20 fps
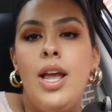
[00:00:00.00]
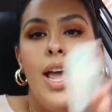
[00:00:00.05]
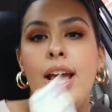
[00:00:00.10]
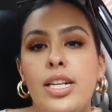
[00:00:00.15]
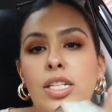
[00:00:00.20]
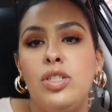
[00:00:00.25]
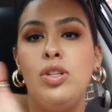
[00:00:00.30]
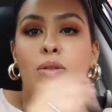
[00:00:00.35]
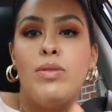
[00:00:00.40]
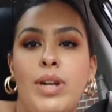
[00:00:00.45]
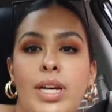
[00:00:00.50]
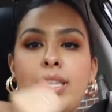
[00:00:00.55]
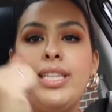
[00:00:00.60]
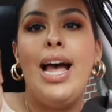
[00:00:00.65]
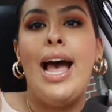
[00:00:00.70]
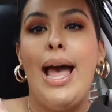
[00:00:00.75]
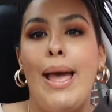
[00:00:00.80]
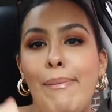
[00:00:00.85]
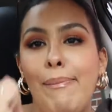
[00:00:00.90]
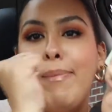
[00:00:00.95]
It's donut
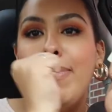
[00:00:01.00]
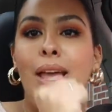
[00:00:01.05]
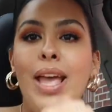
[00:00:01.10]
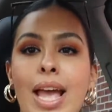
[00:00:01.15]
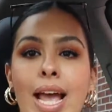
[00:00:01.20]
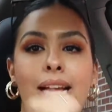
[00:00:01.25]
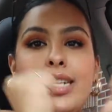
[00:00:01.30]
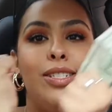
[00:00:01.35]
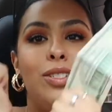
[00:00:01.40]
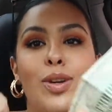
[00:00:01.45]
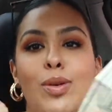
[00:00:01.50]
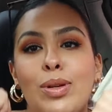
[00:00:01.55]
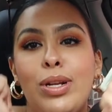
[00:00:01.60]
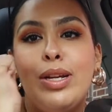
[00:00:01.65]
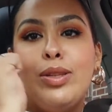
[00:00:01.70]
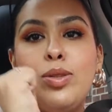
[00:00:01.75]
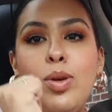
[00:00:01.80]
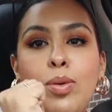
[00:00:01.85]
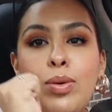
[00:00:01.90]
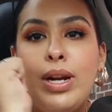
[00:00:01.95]
time. It's
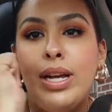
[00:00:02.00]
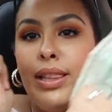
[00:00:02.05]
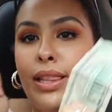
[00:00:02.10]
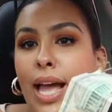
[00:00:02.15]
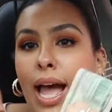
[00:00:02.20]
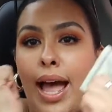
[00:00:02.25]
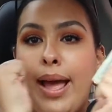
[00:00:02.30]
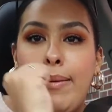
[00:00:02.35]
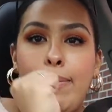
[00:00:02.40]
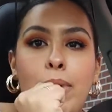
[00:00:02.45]
donut time.